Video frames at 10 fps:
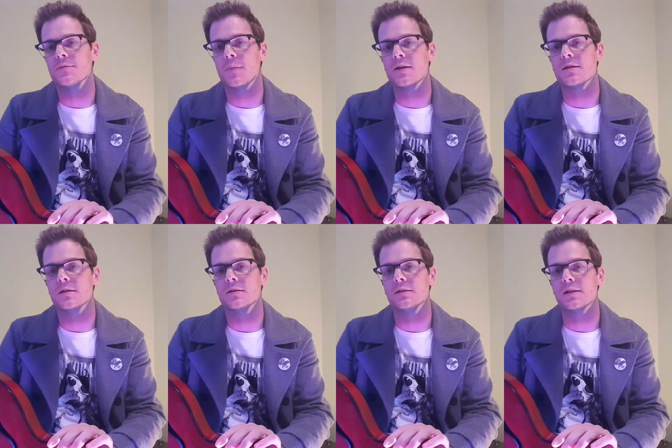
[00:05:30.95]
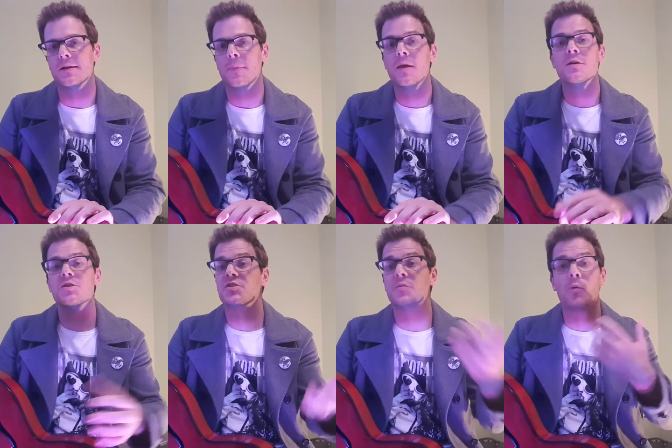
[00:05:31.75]
And basically,
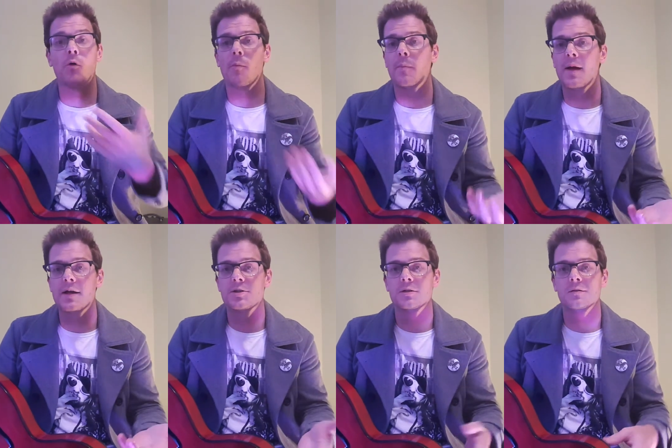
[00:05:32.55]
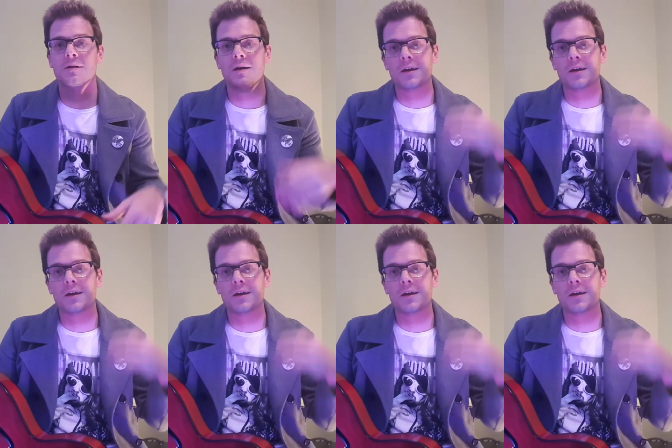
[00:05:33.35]
to support my passion,